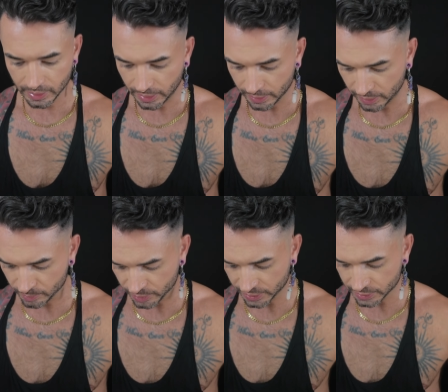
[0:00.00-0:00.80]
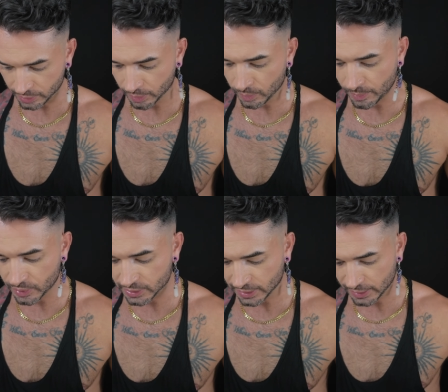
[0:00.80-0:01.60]
and then brush through it one more
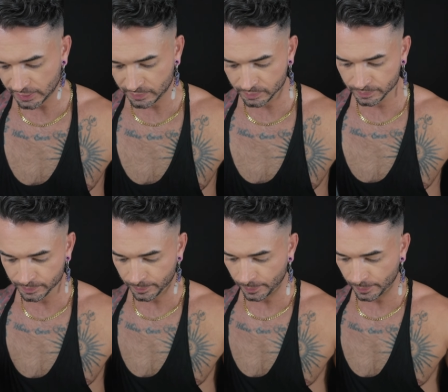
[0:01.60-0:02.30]
time.